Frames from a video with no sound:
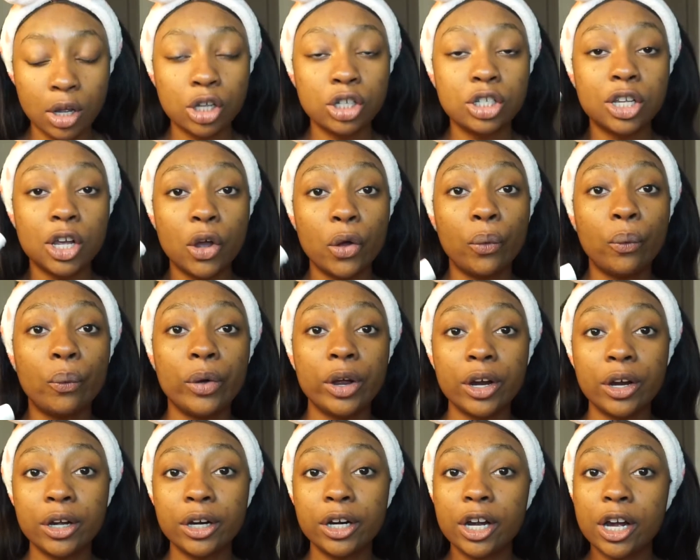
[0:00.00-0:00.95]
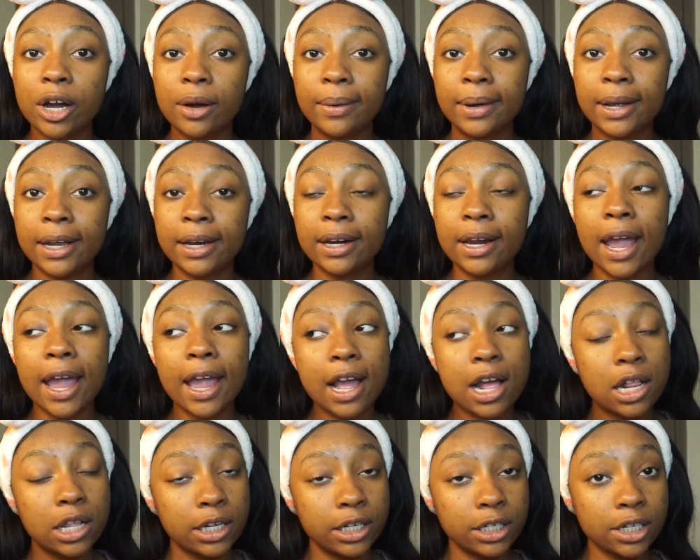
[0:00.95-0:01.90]
So we're gonna go in and
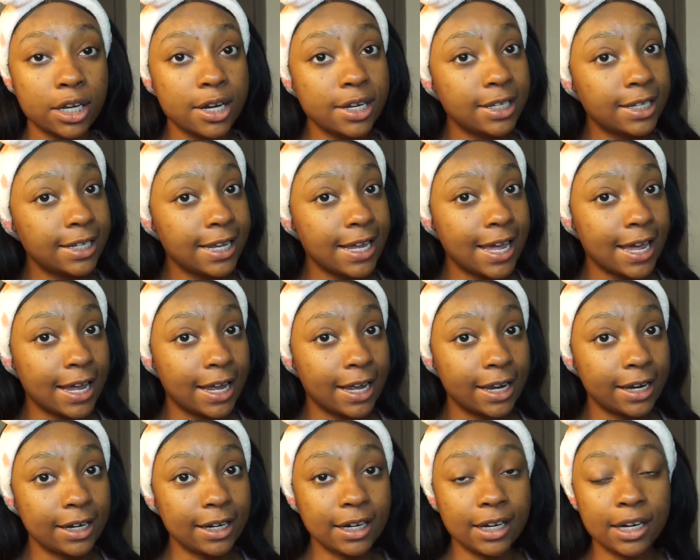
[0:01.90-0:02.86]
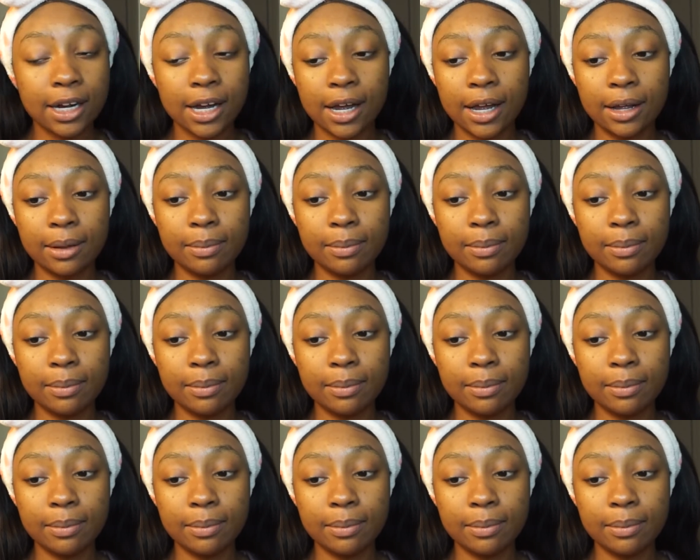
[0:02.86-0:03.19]
cleanse our skin.